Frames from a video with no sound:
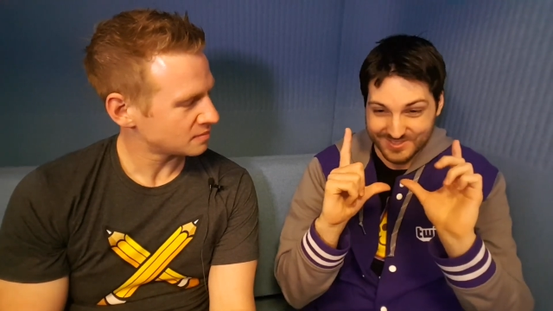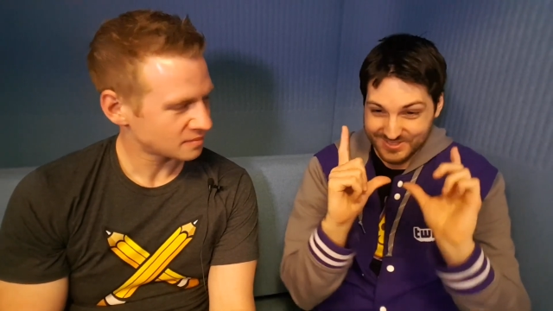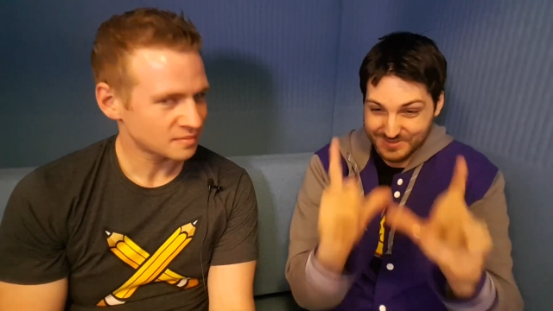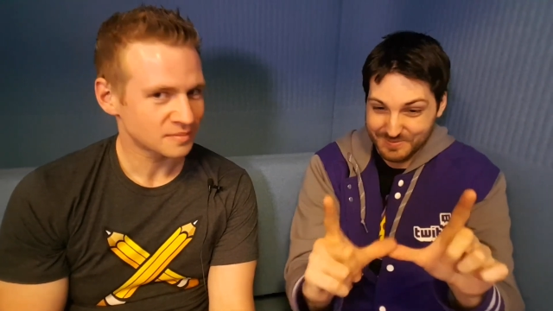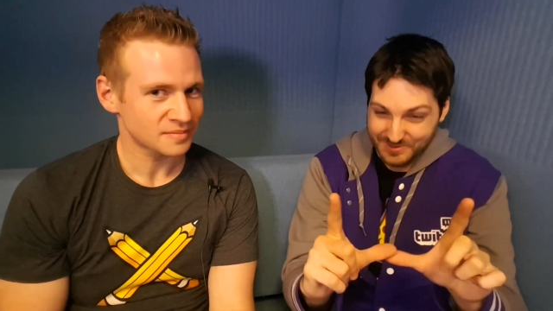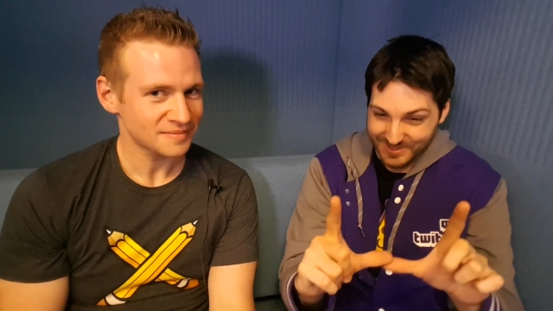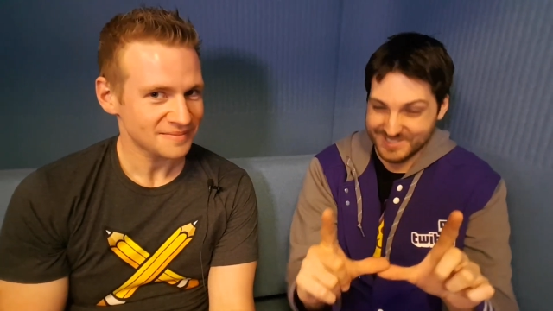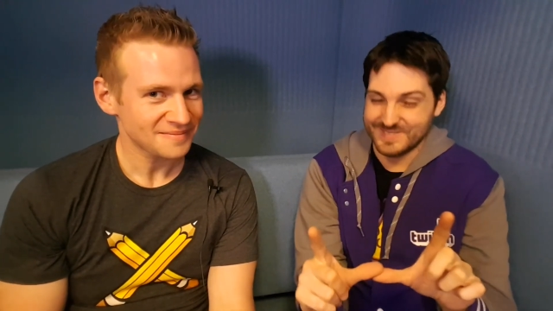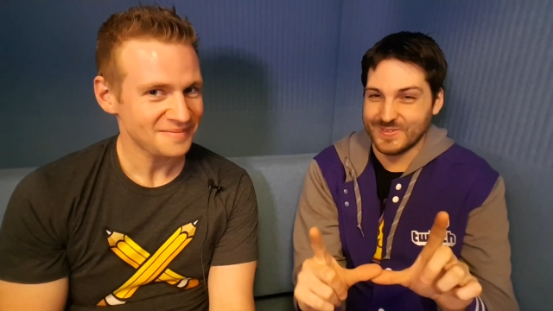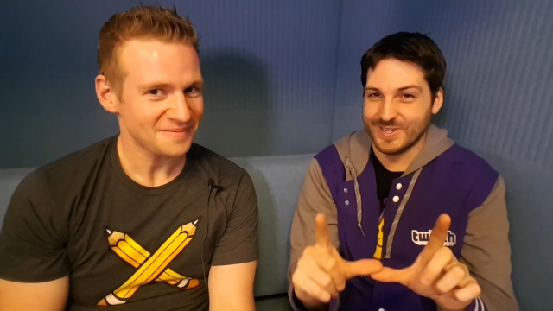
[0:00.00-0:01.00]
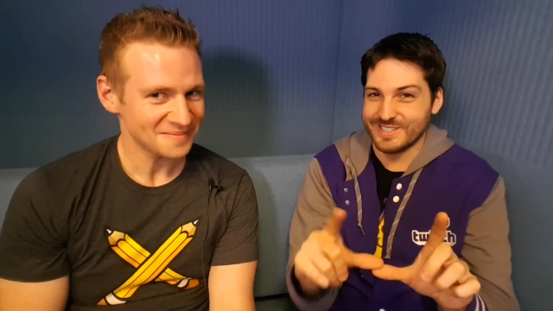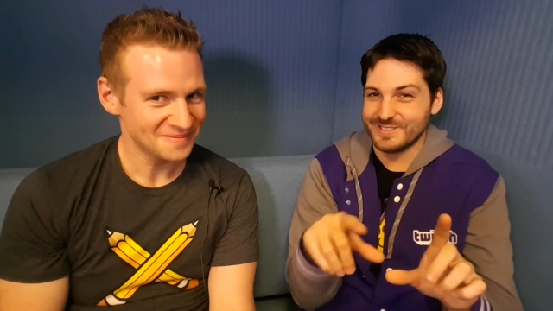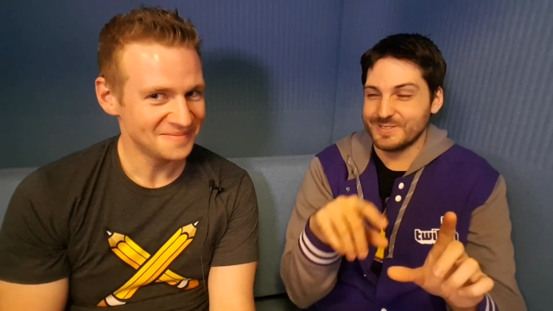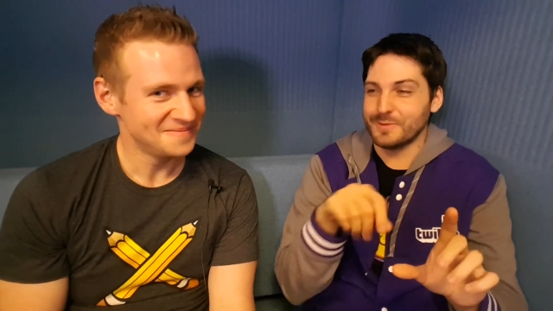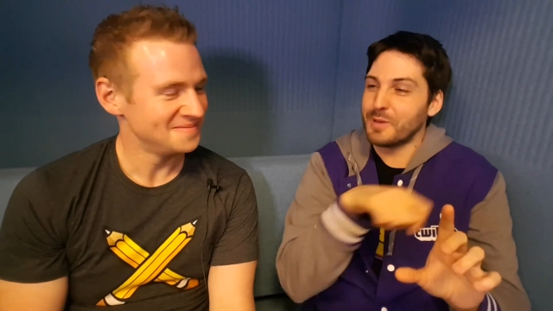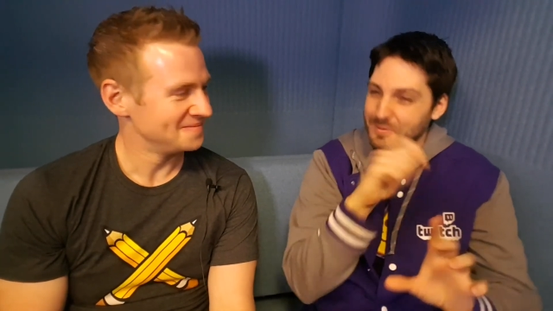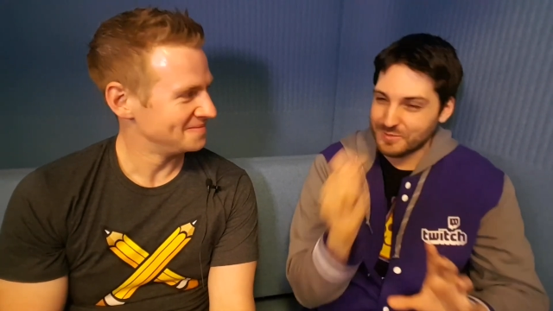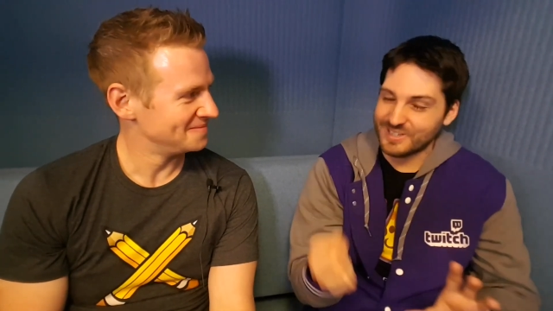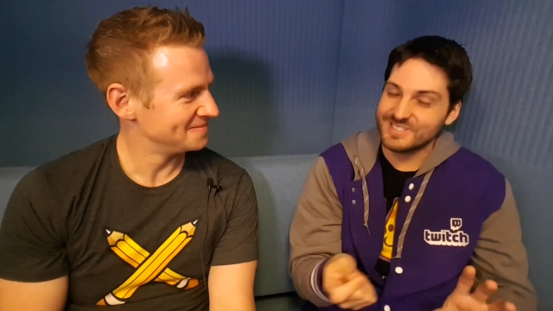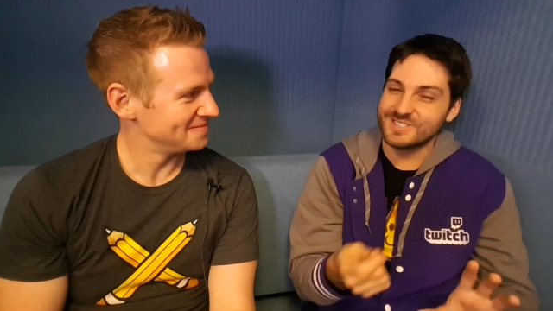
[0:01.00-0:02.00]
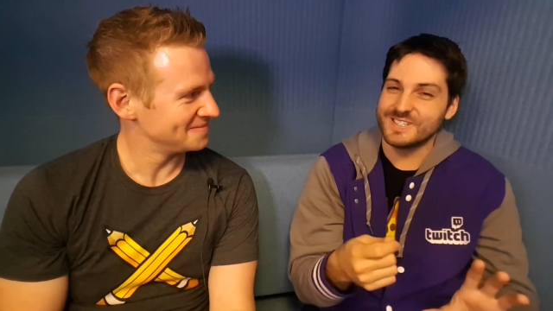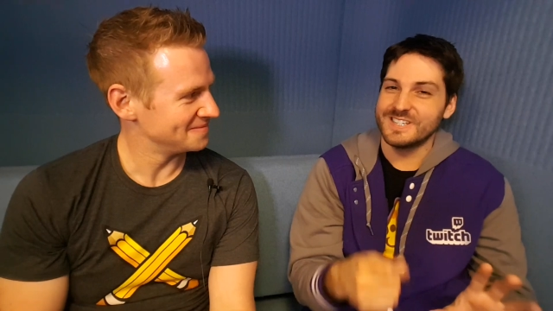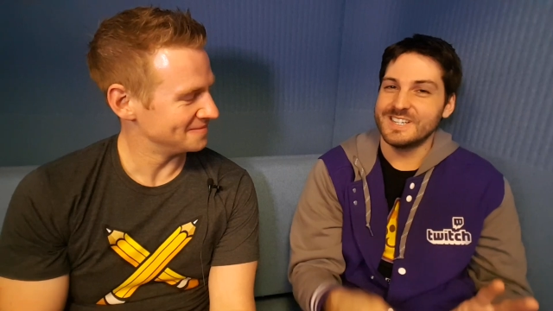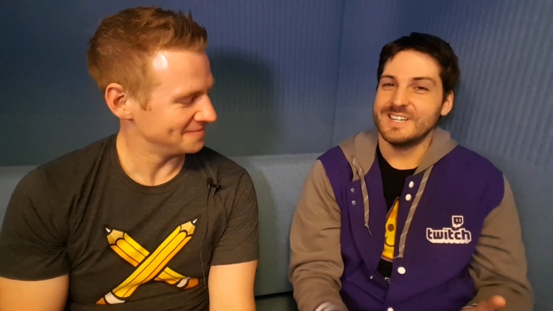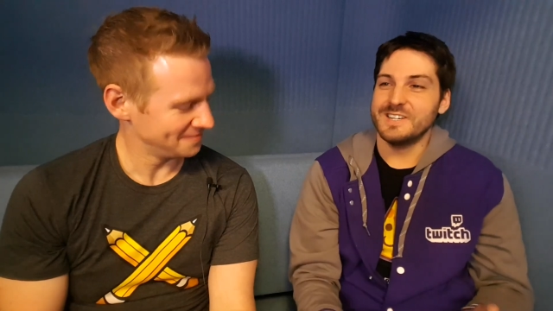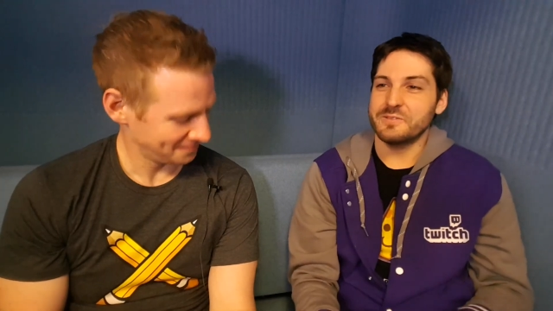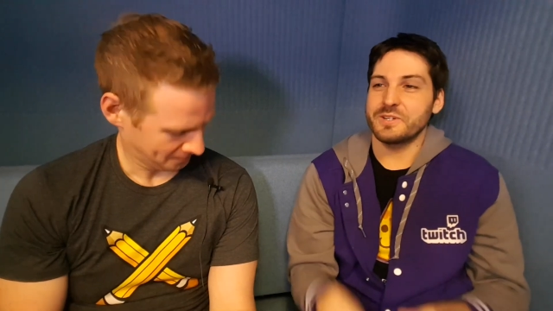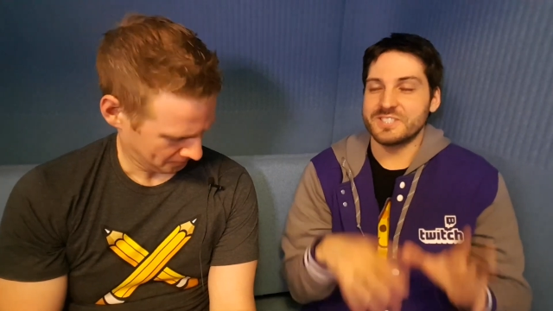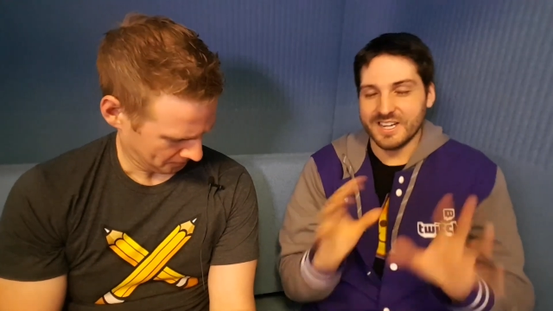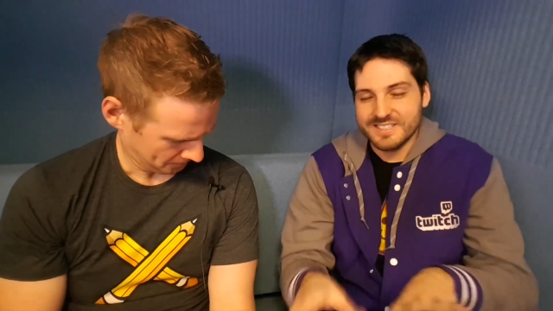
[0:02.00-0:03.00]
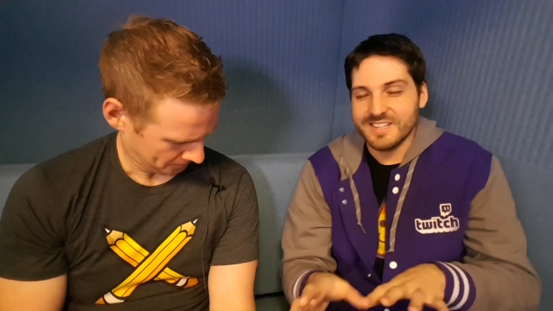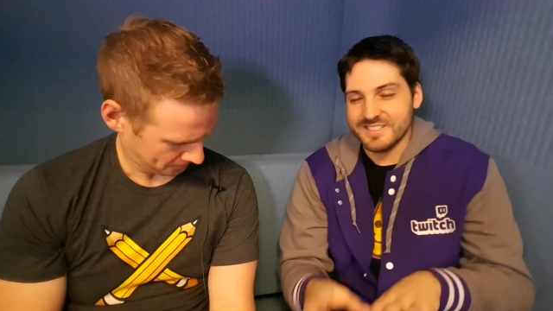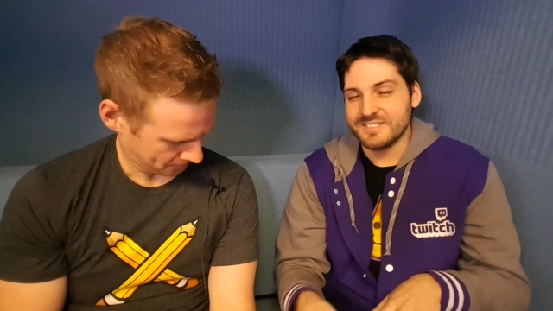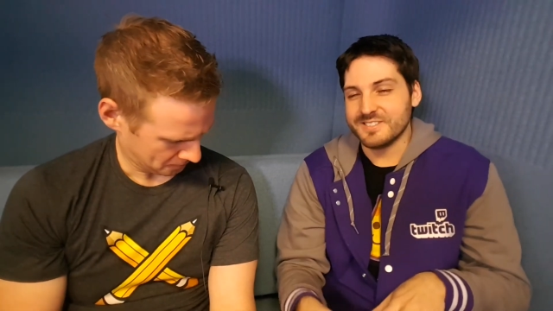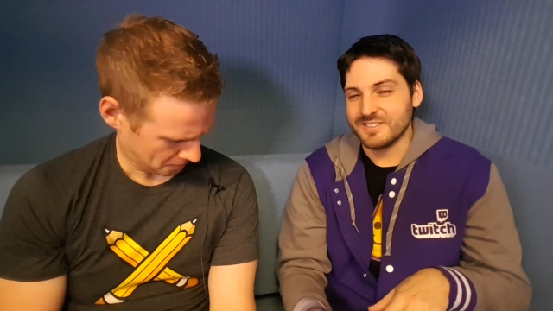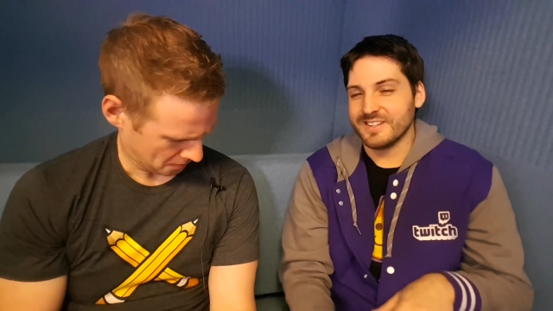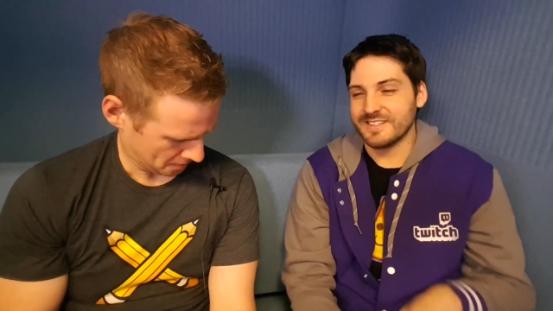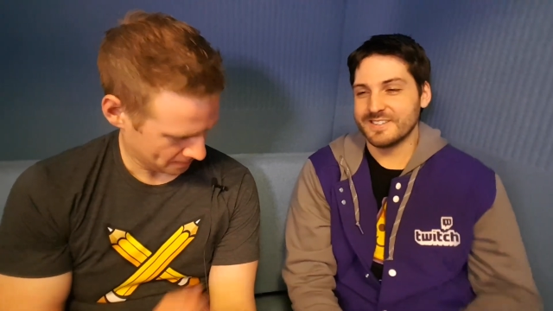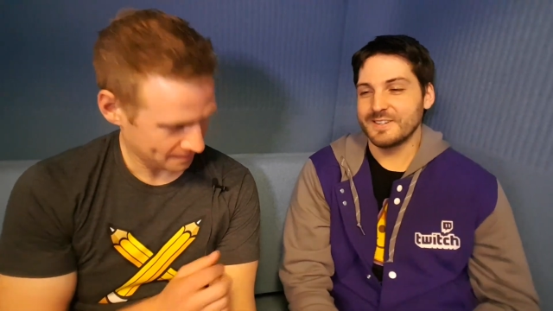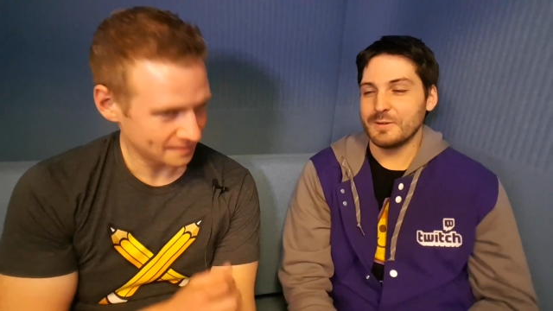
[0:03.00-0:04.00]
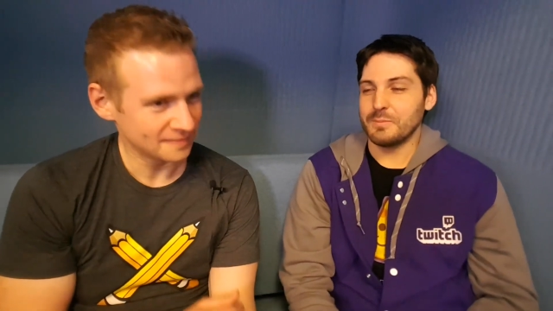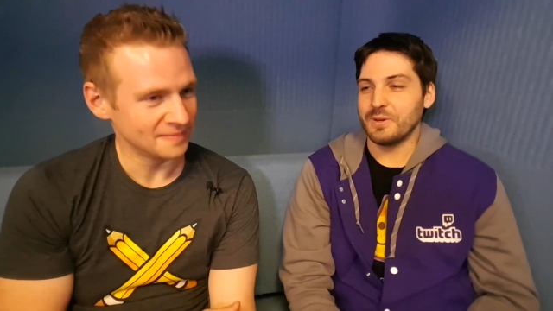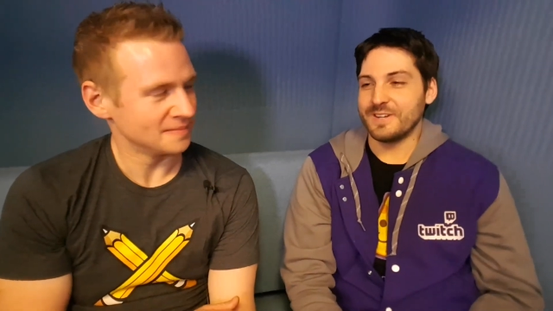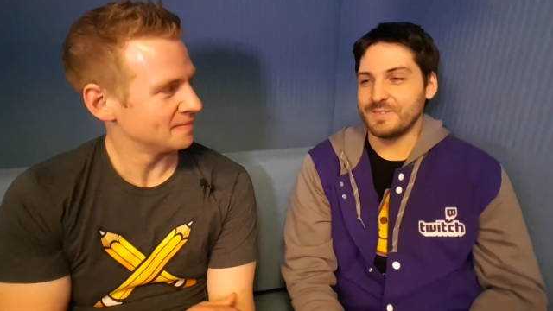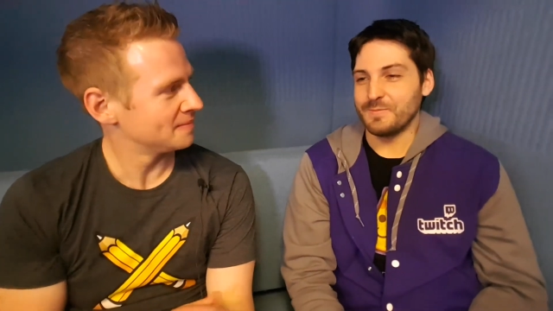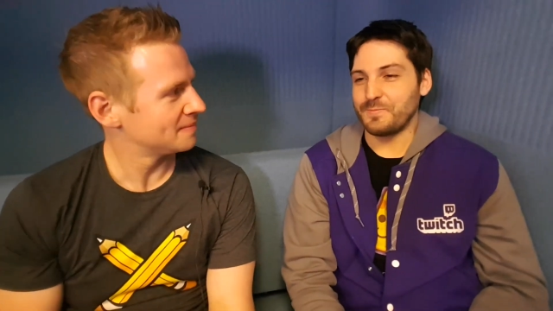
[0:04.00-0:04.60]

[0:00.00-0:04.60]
Speaker 1: stupid question mark into a paintbrush, mm-hmm. which I, still didn't like. Mm-hmm. But